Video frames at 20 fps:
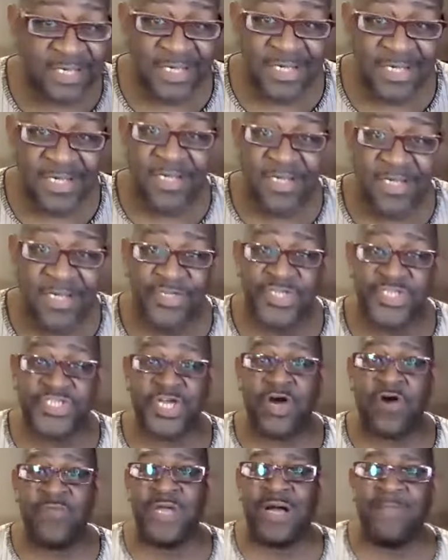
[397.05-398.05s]
She tell me
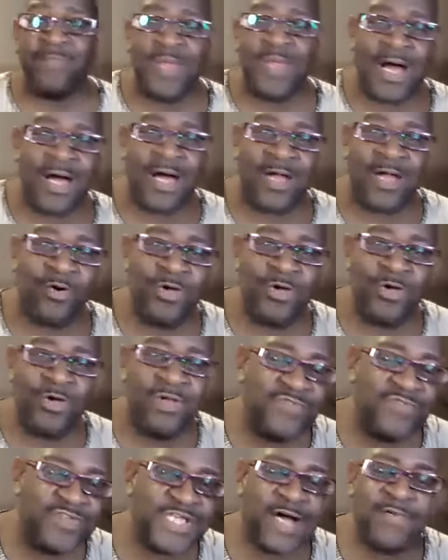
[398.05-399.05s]
I'm, I don't even sound
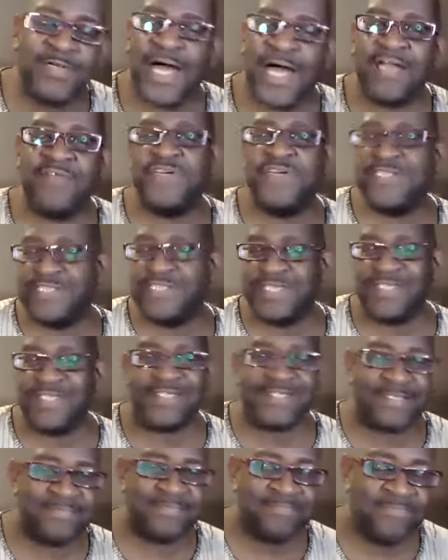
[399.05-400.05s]
Adventist.
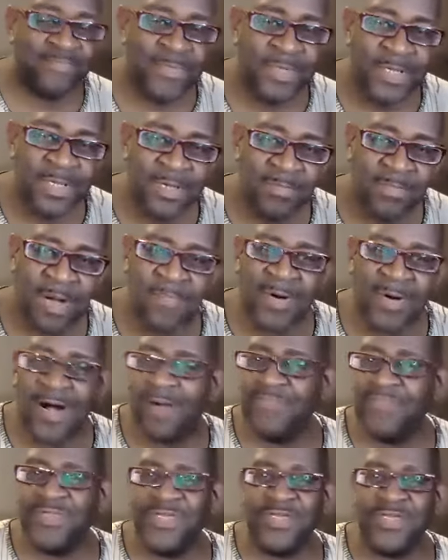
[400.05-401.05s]
My mom, you
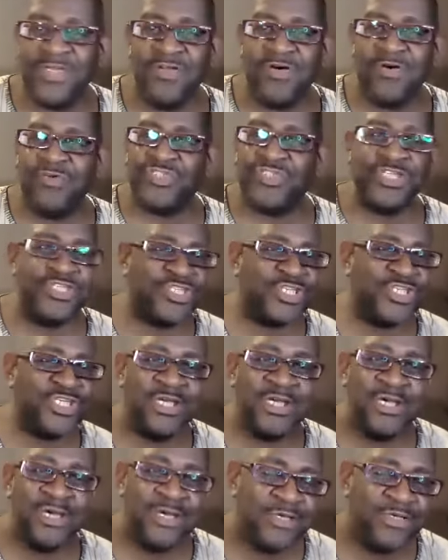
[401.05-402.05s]
know, she she
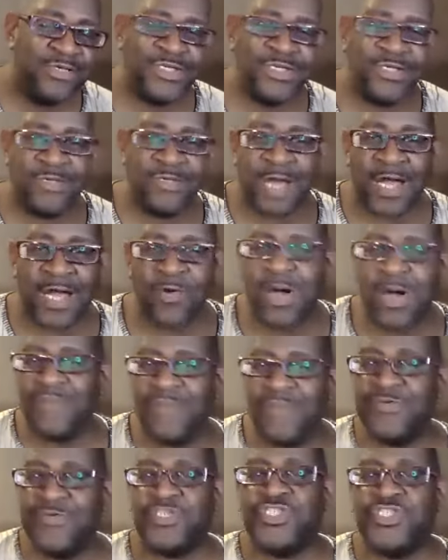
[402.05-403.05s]
she, I don't have
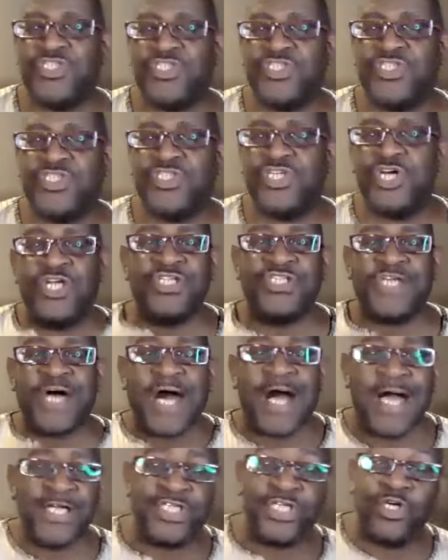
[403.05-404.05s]
a shirt and tie.
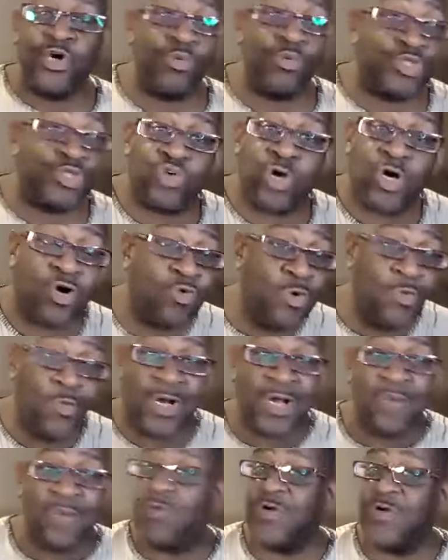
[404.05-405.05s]
She gonna struggle with what
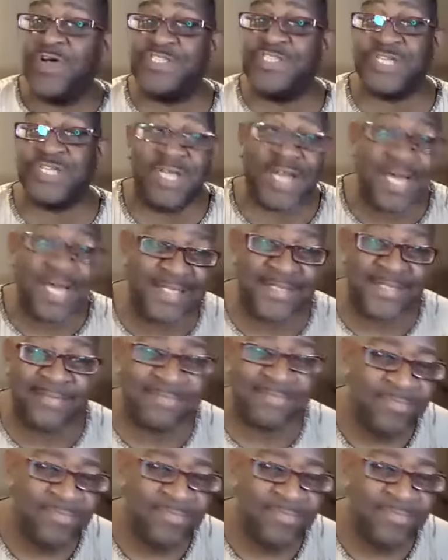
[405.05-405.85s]
I'm wearing tonight.